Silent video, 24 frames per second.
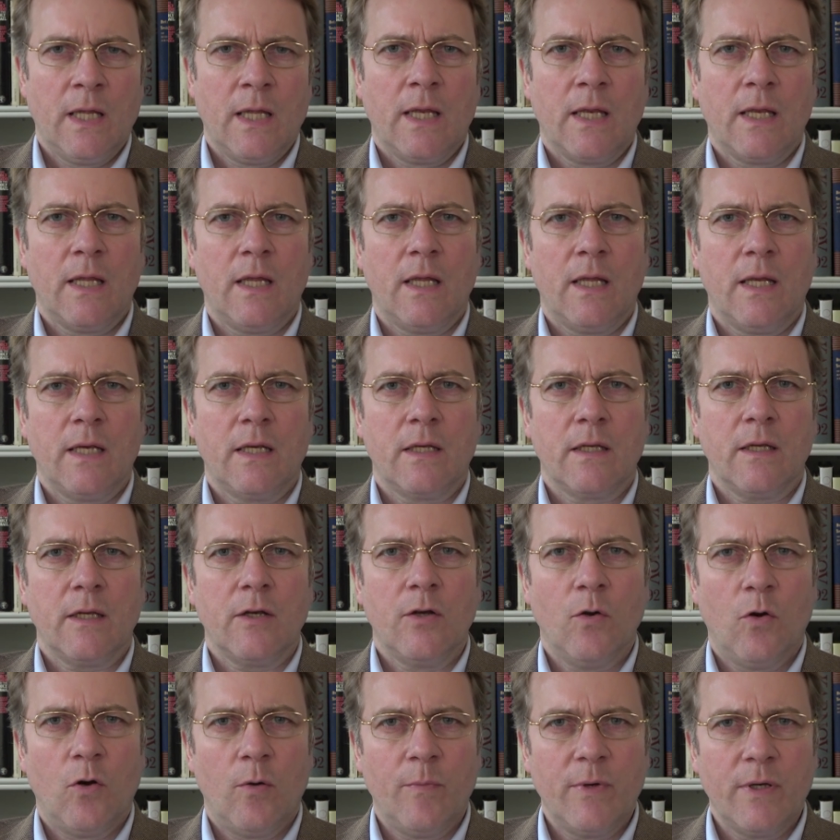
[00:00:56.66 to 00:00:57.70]
And
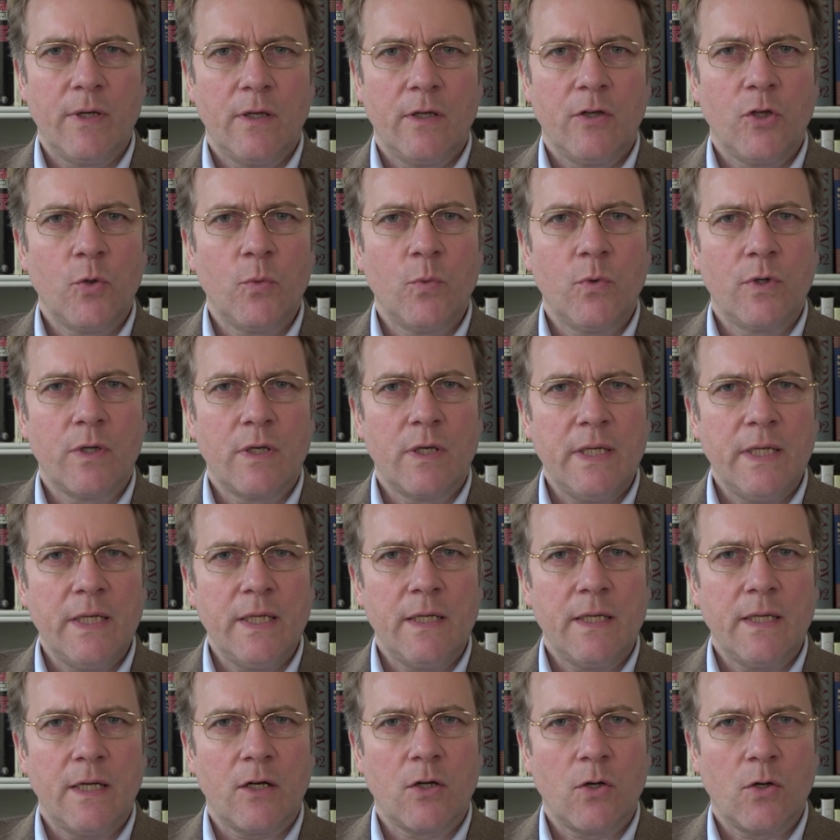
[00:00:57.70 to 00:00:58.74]
normally, you would
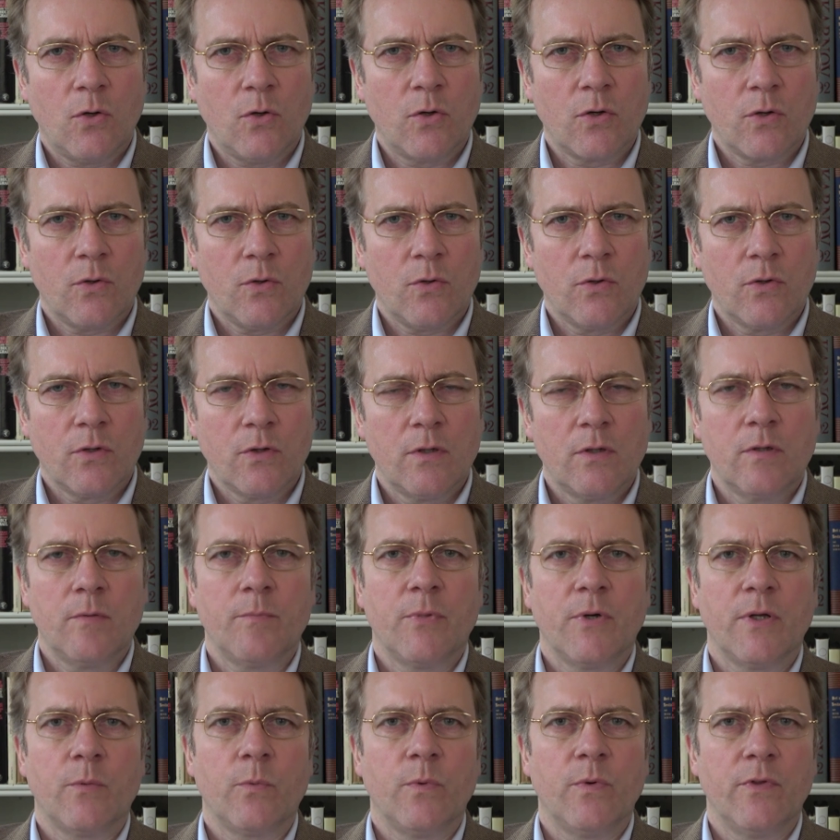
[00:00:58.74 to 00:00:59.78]
need a court order,
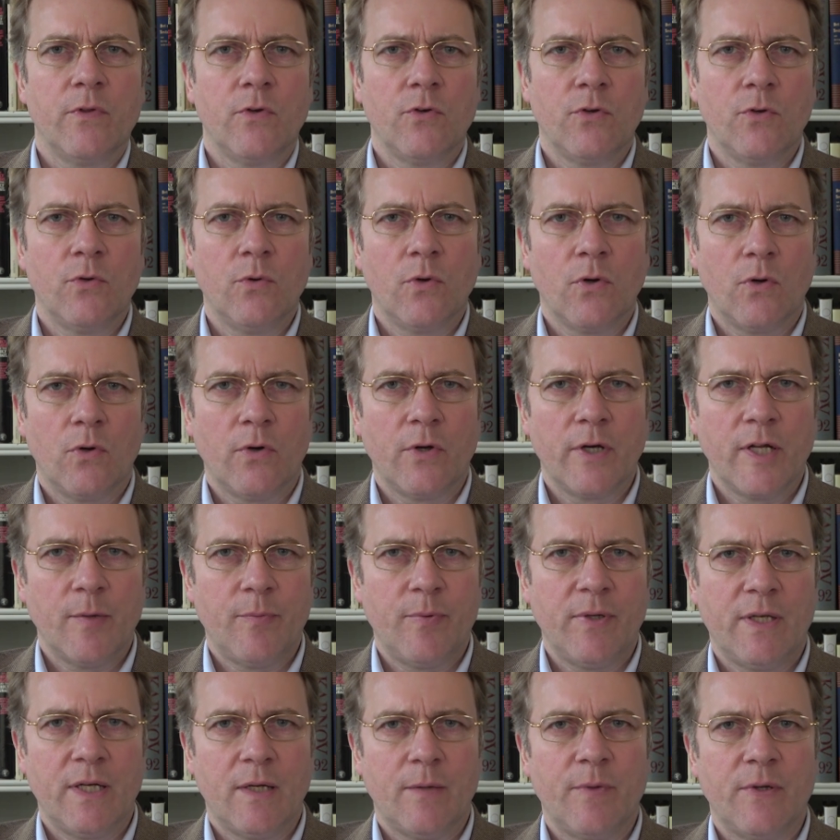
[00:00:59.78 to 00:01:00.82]
but with the new law on
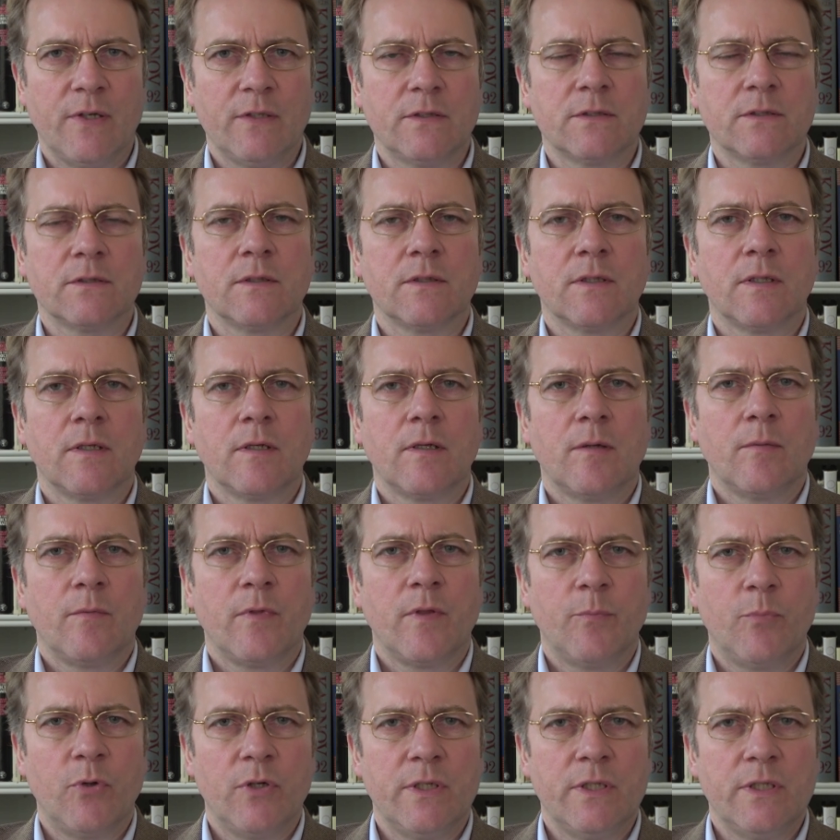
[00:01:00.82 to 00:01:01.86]
epidemics,
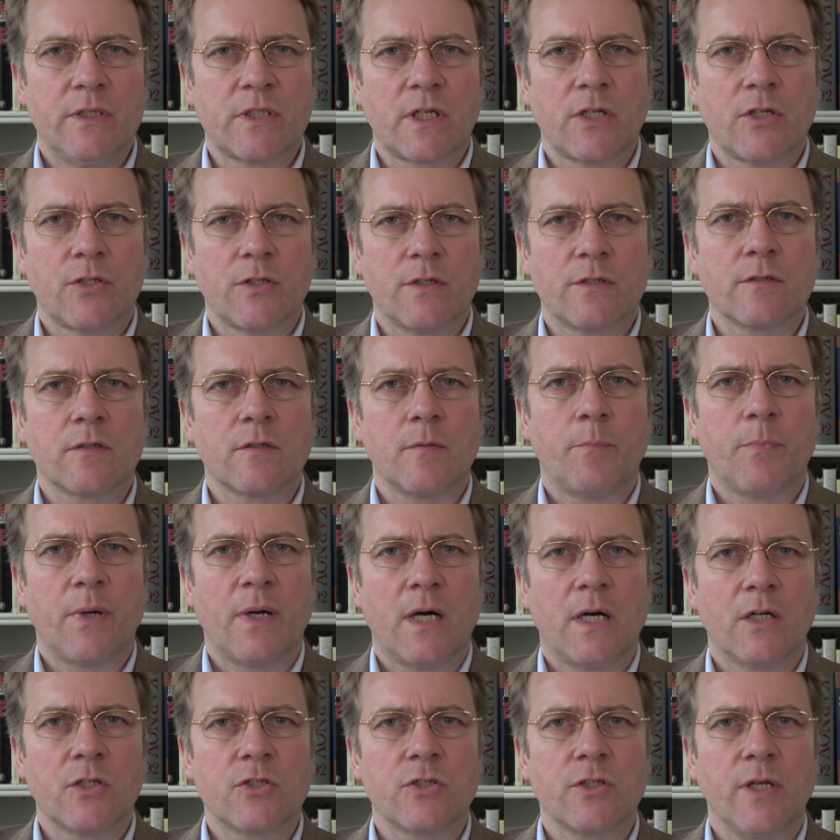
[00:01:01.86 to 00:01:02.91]
the police can just
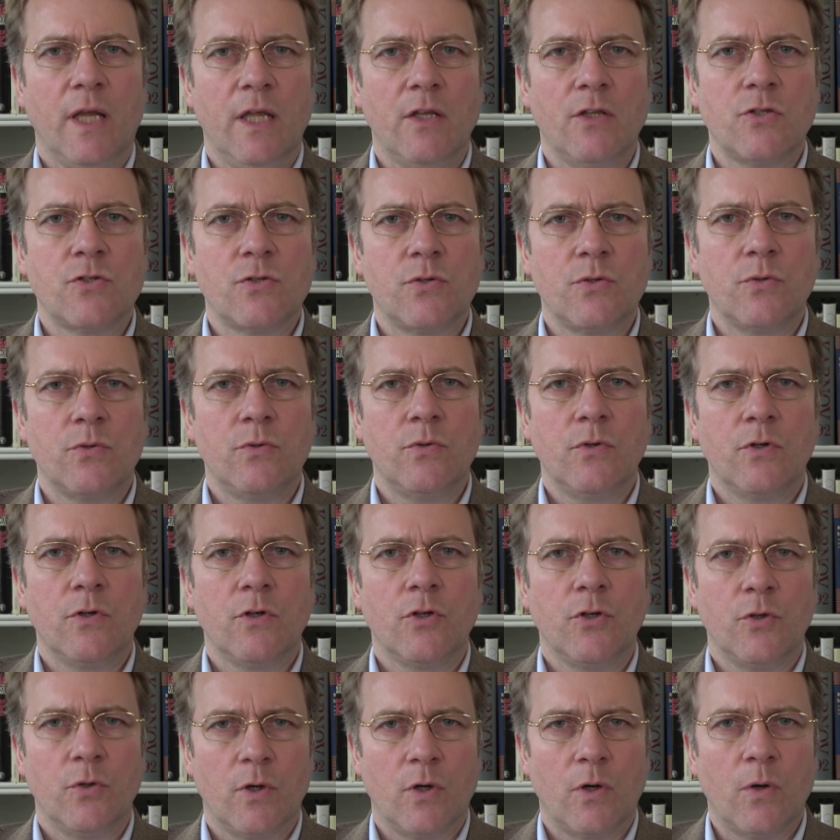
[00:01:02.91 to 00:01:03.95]
barge into
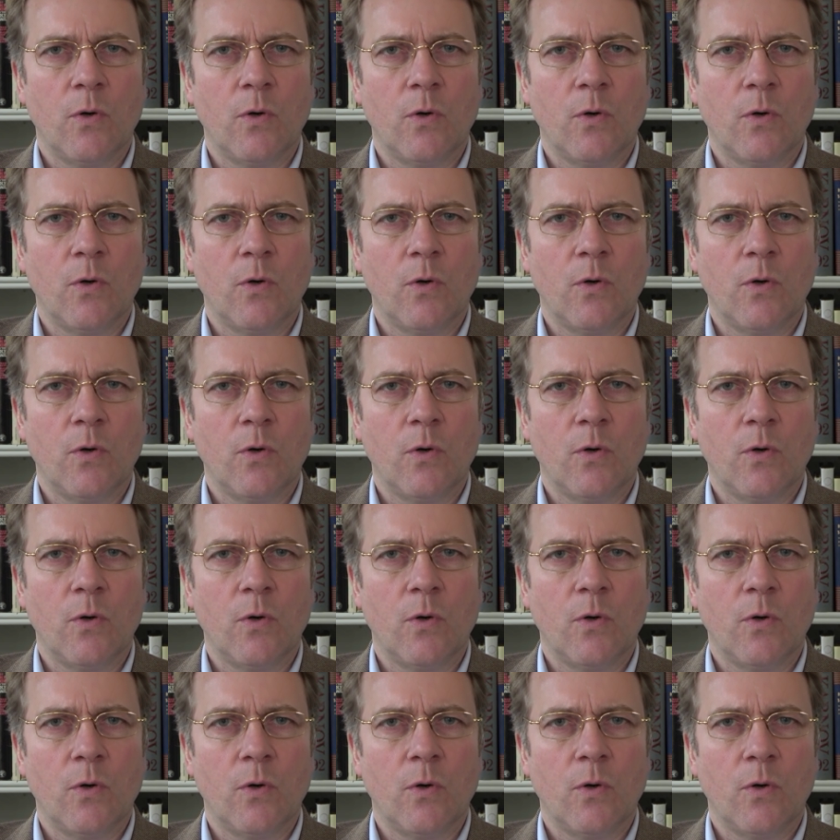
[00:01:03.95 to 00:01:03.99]
your